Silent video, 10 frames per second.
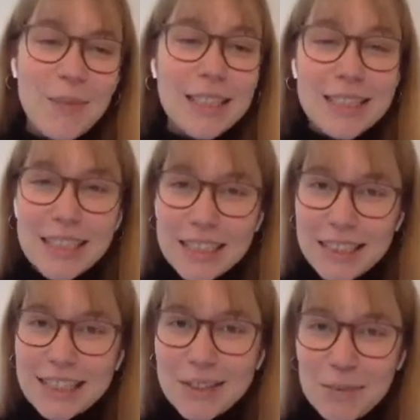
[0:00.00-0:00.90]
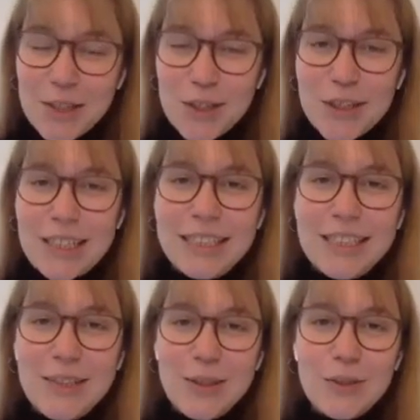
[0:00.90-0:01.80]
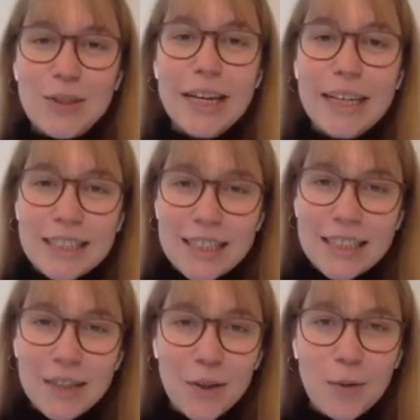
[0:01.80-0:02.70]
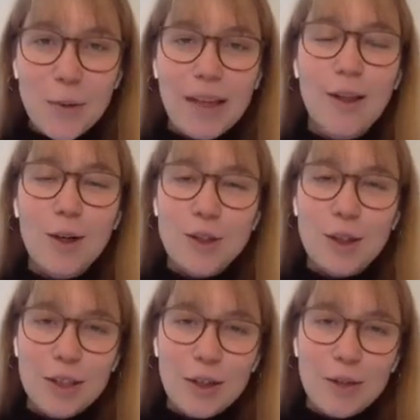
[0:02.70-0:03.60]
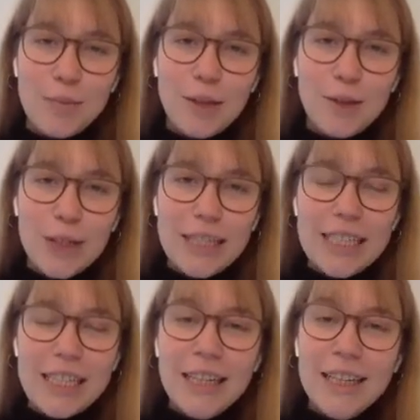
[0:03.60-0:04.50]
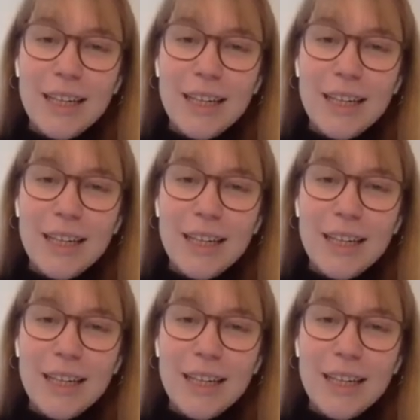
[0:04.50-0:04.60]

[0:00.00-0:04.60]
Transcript: Indeed, as you mentioned, this is your second interview with Lockdown Economy already.